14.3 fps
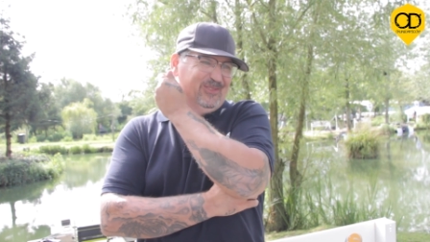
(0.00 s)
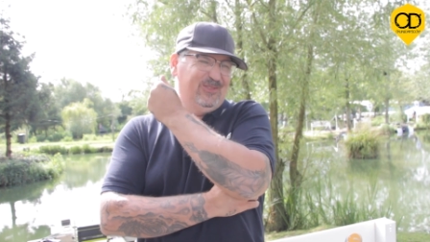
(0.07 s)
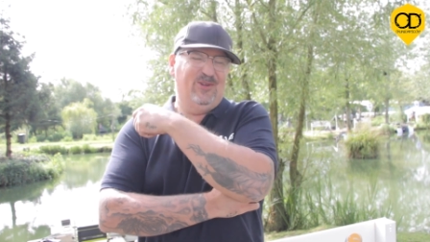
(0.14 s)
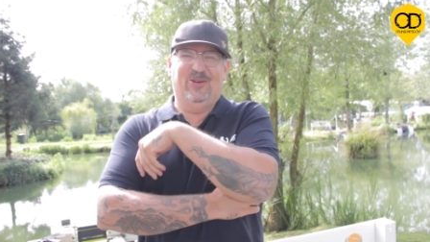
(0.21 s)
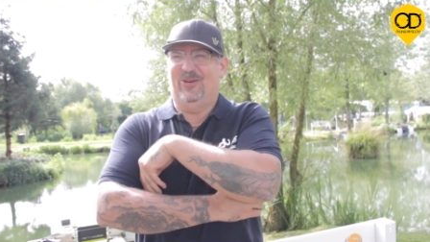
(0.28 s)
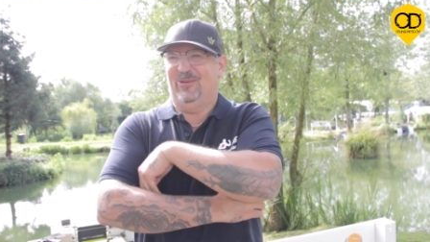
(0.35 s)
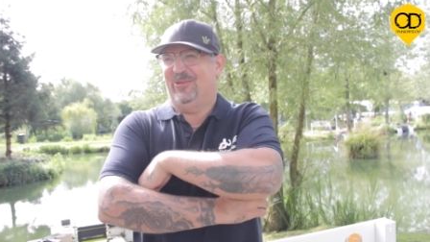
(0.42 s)

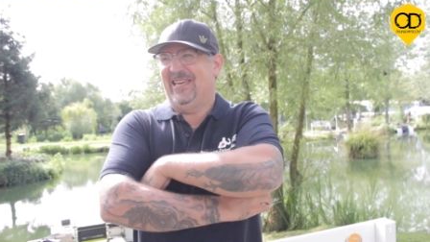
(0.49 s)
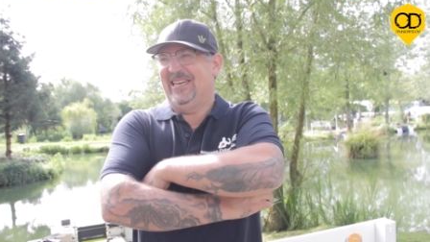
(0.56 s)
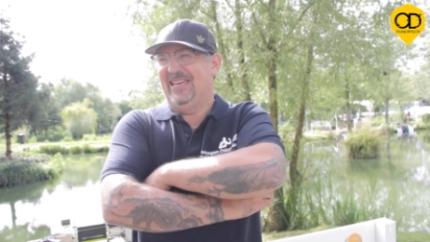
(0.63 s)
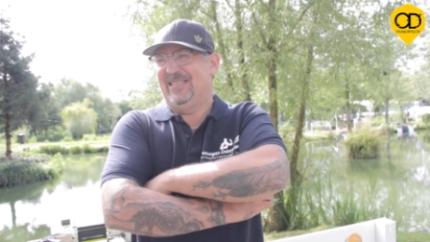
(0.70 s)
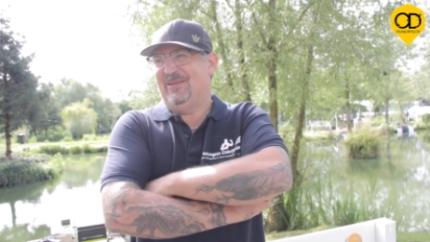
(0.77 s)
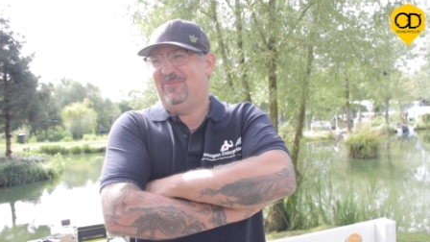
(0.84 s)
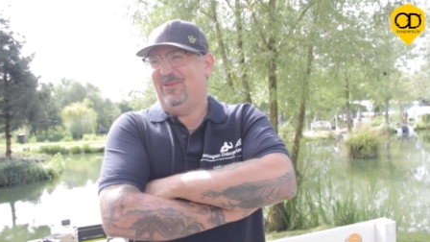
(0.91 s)
Oh, I'm
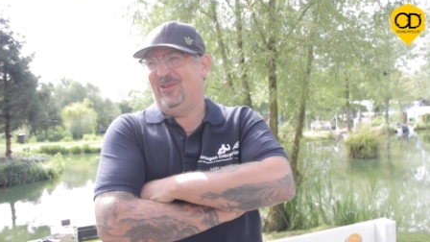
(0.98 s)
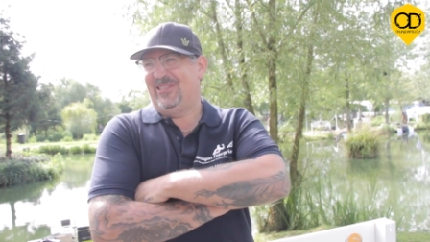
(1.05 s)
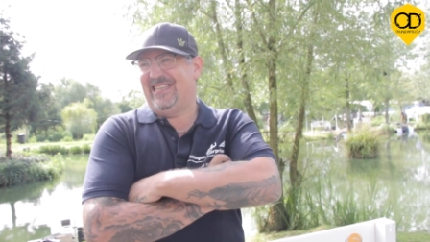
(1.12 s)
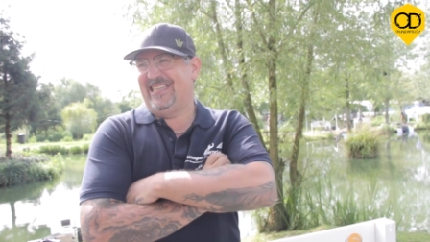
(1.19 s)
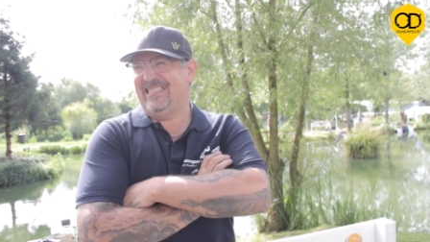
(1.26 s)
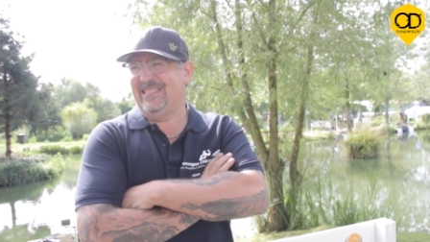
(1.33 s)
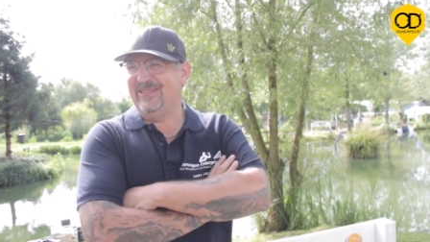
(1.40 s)
getting into
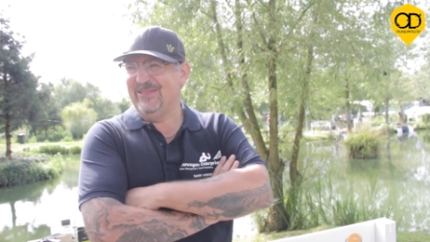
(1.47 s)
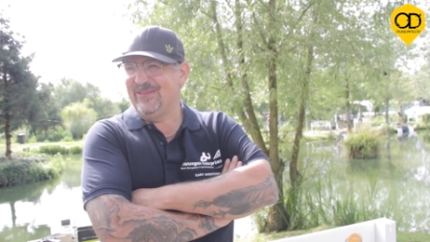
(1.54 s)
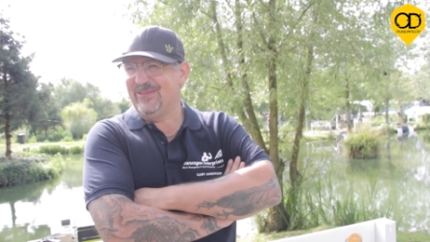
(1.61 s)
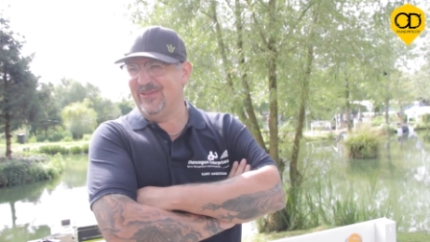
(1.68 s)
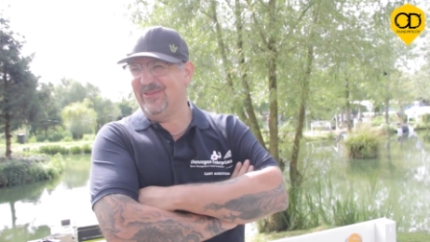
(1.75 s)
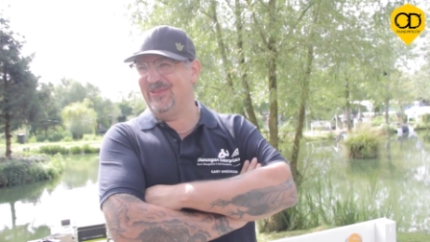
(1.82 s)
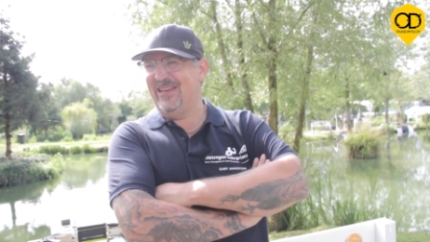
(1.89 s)
politics now.
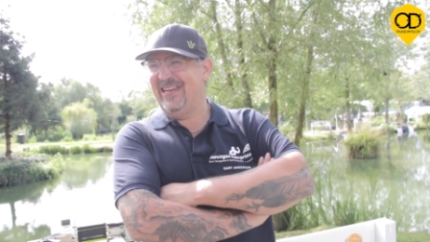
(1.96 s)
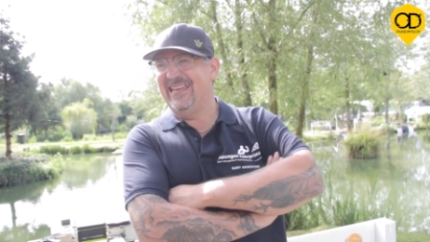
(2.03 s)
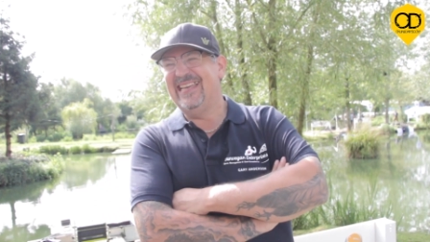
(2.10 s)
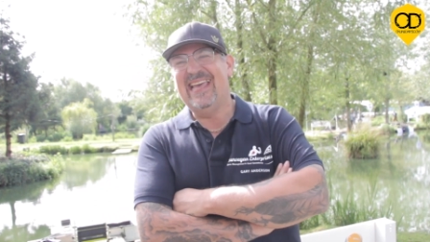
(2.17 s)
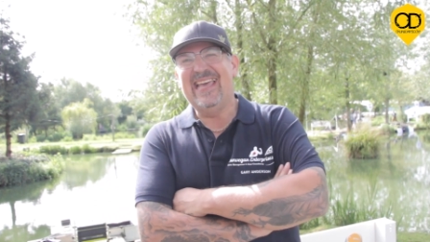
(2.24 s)
Don't do that.